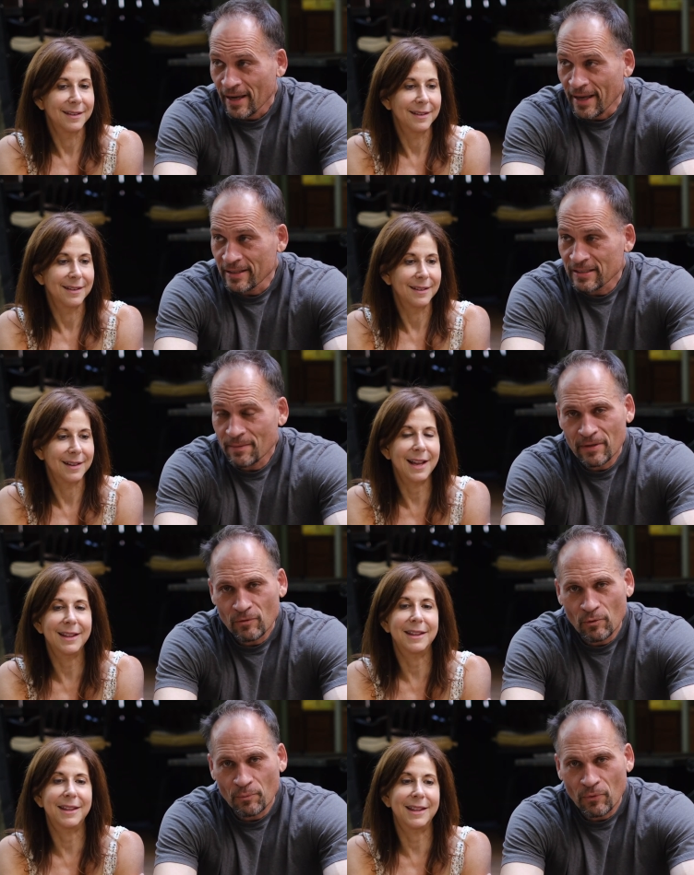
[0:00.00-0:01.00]
Speaker 1: and it's something
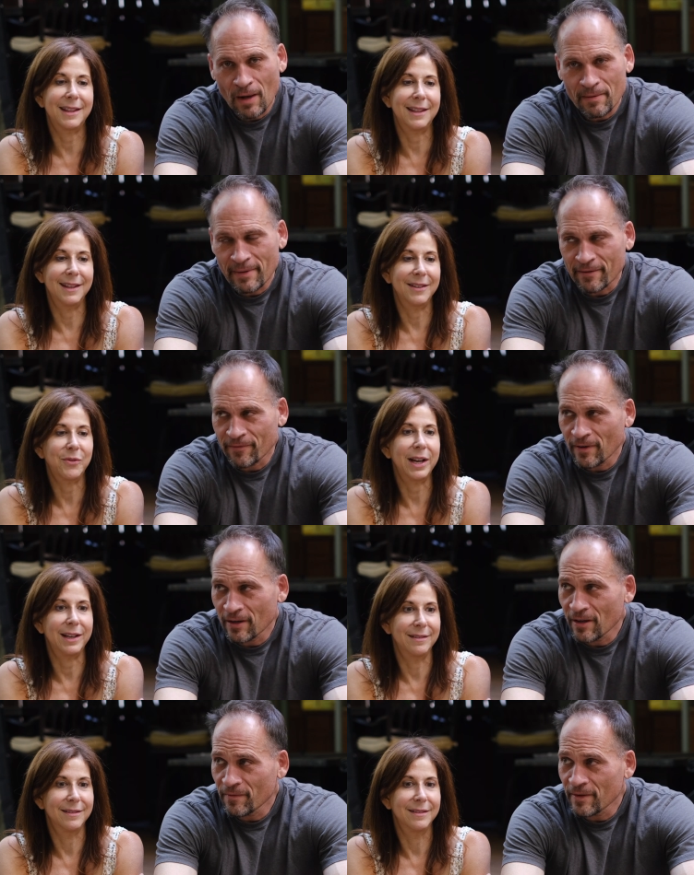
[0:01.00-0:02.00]
you would probably make
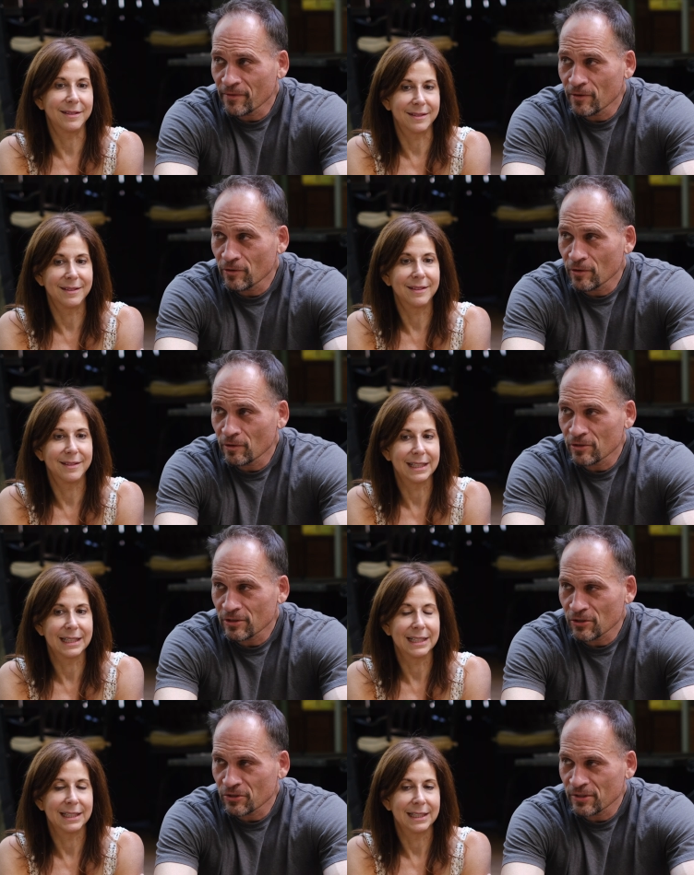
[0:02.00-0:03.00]
fun of if you you know you
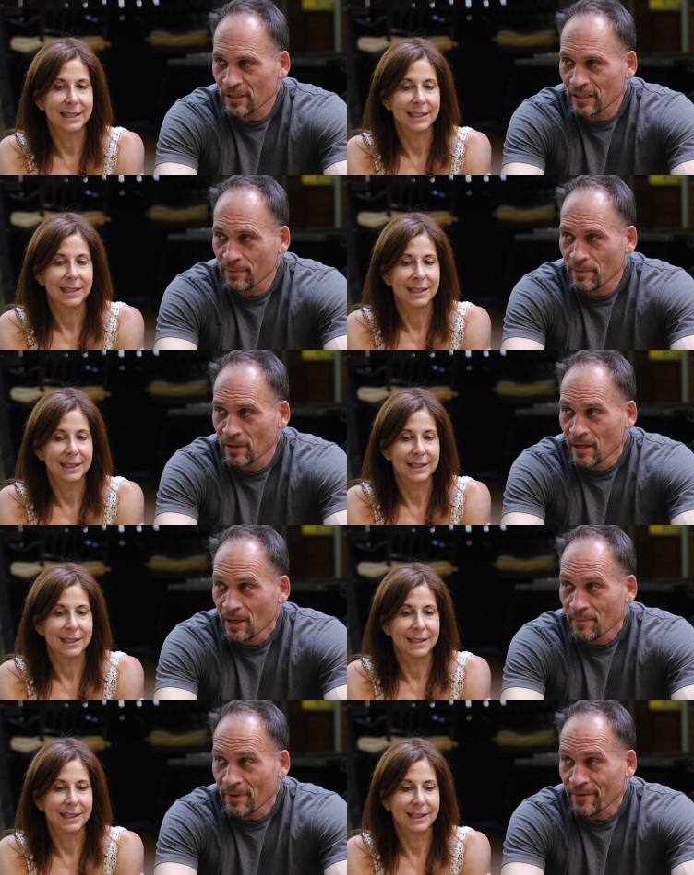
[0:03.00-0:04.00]
saw just a clip
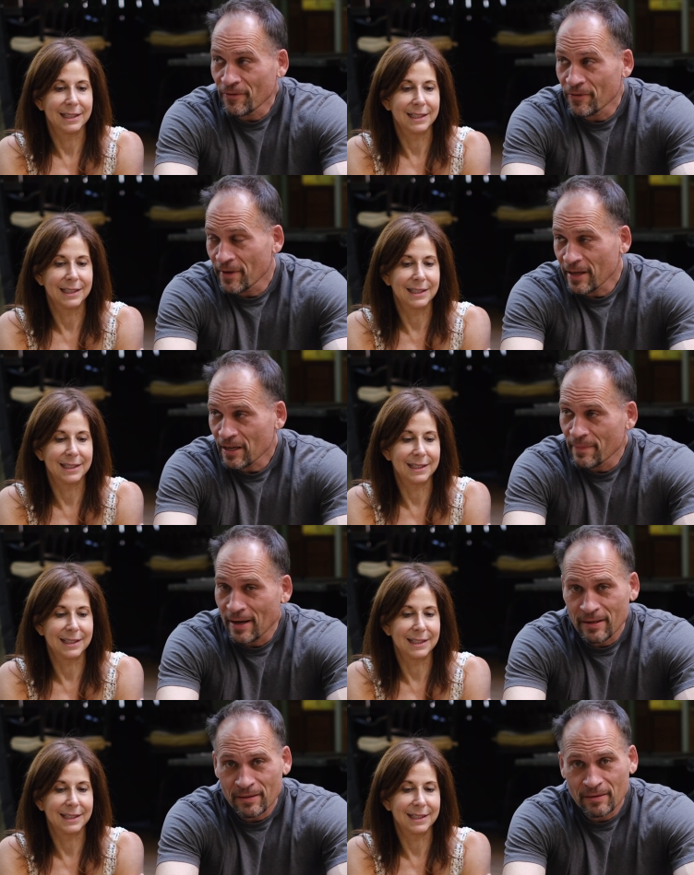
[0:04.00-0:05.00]
but if you think
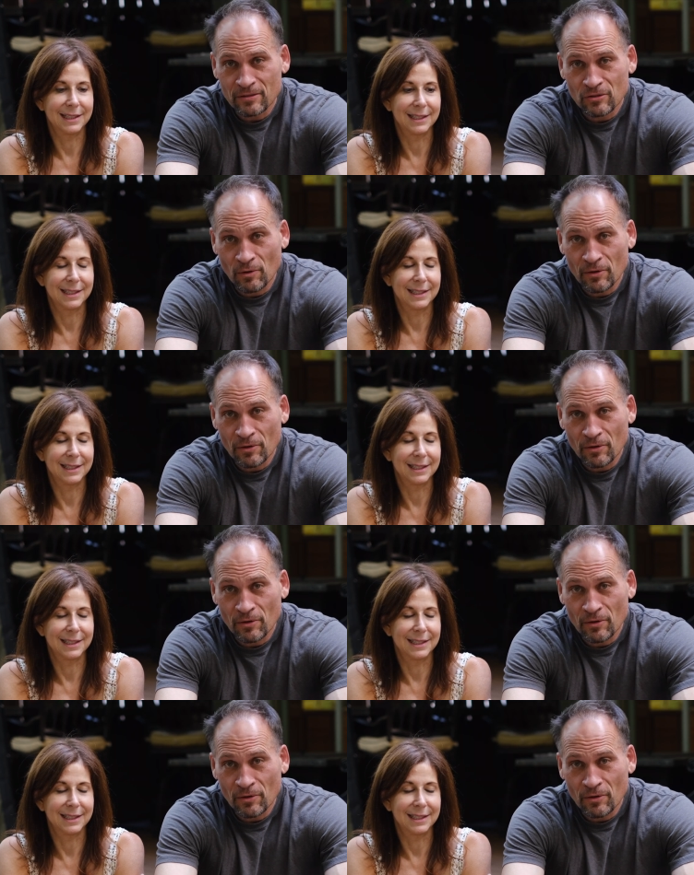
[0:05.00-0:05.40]
about it, there's no